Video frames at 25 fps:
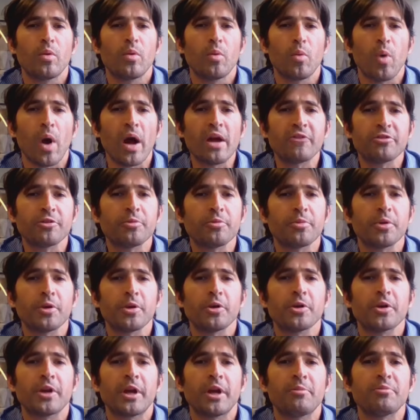
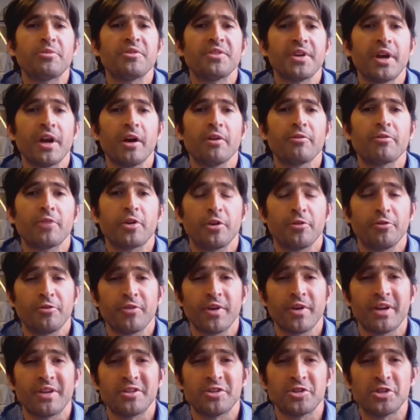Weisselberg himself could
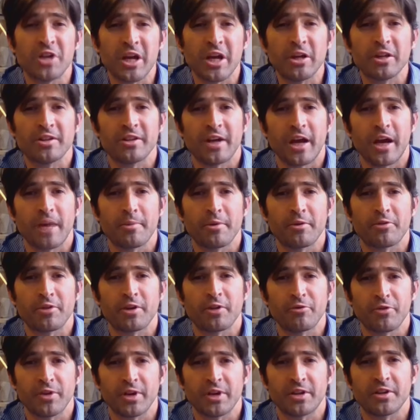face jail time if
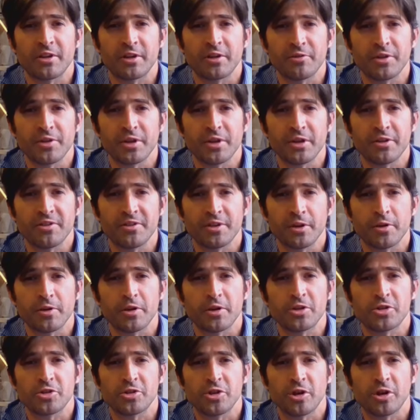convicted of these
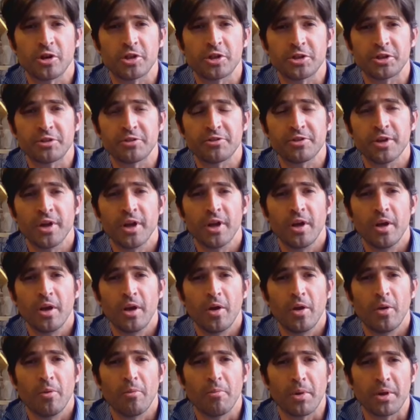serious charges,
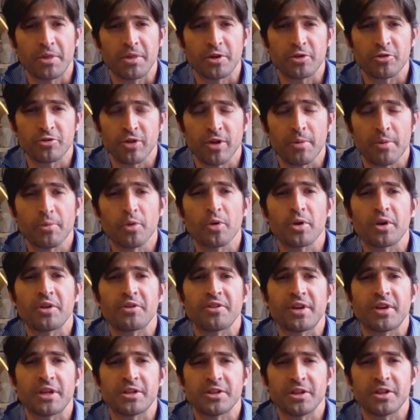but the Trump
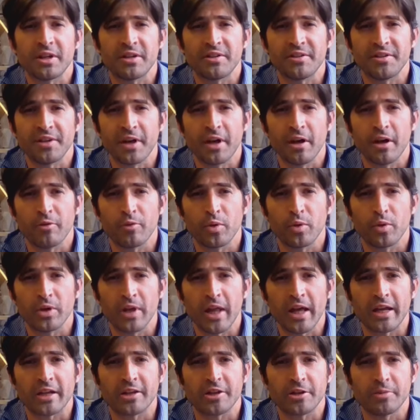Organization itself would
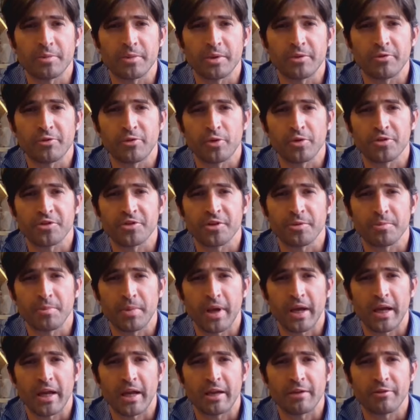likely be forced to
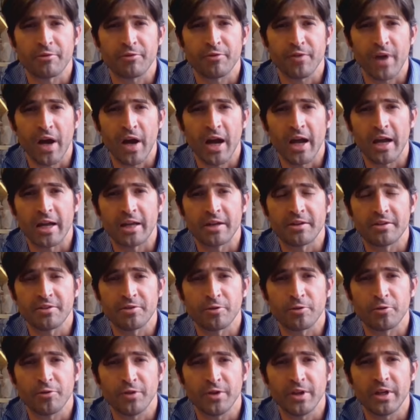pay
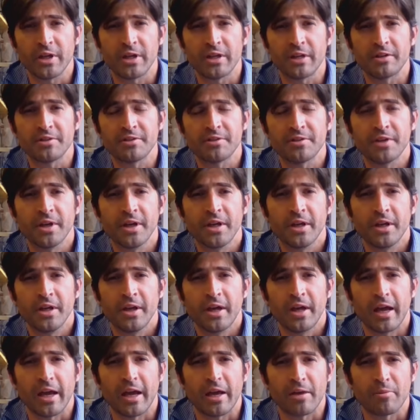fines or fees
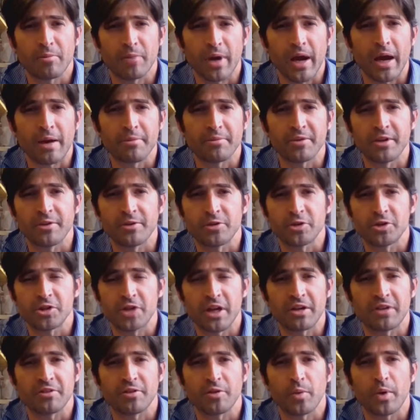and perhaps even
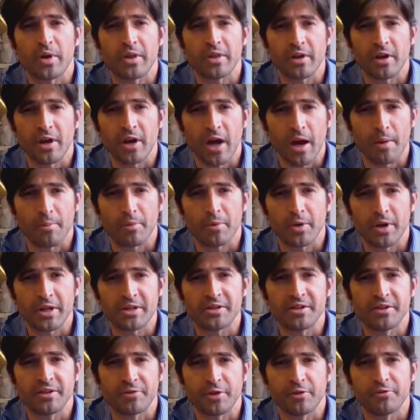change the way that it
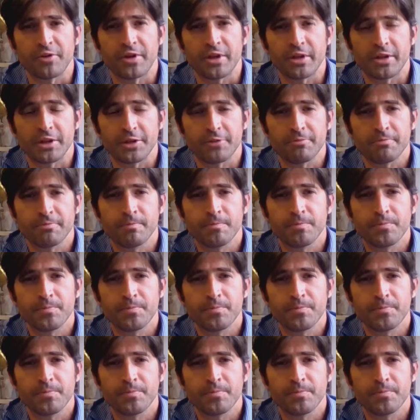operates if convicted.